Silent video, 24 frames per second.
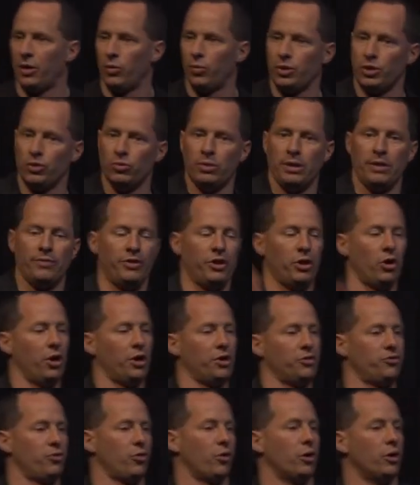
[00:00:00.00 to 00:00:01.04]
when you leave the
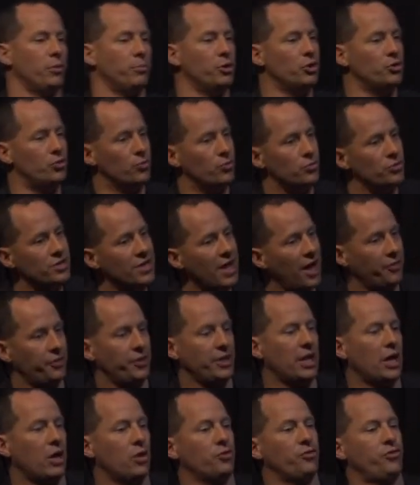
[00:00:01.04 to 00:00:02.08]
auditorium, you do
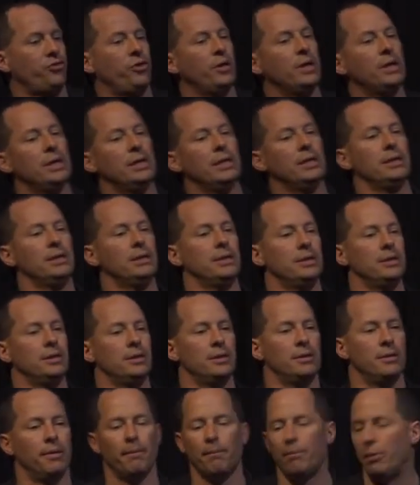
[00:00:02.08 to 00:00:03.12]
nothing else,
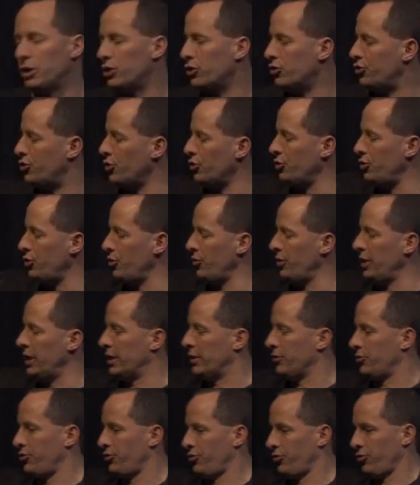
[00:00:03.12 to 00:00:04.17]
but you do
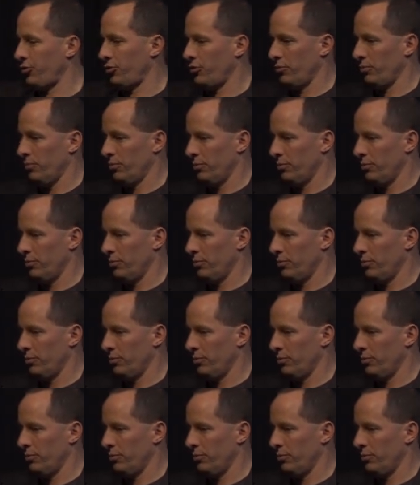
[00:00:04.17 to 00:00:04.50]
this